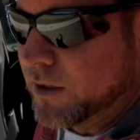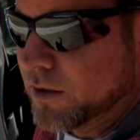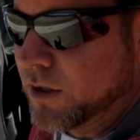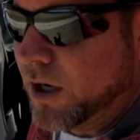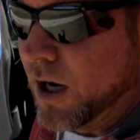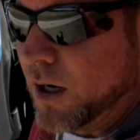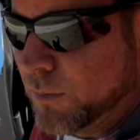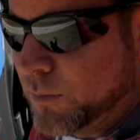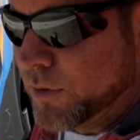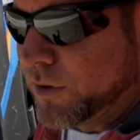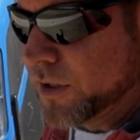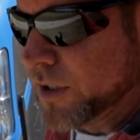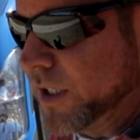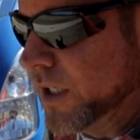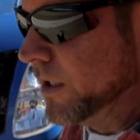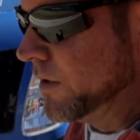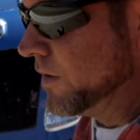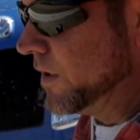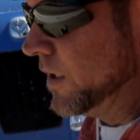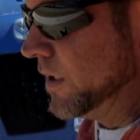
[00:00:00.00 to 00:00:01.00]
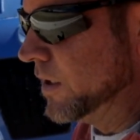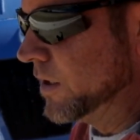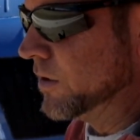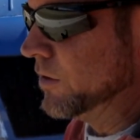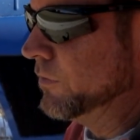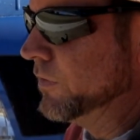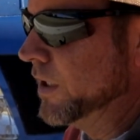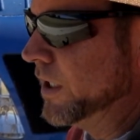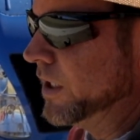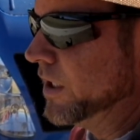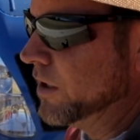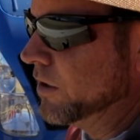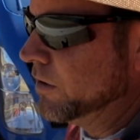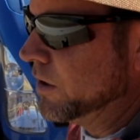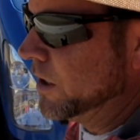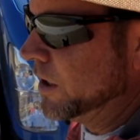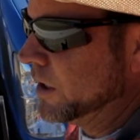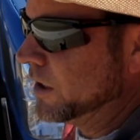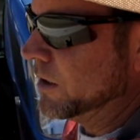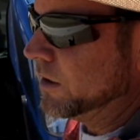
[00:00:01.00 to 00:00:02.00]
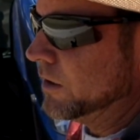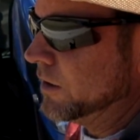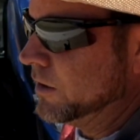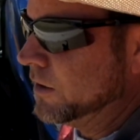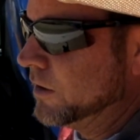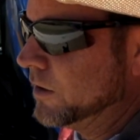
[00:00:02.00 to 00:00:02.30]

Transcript: cobble together a little video here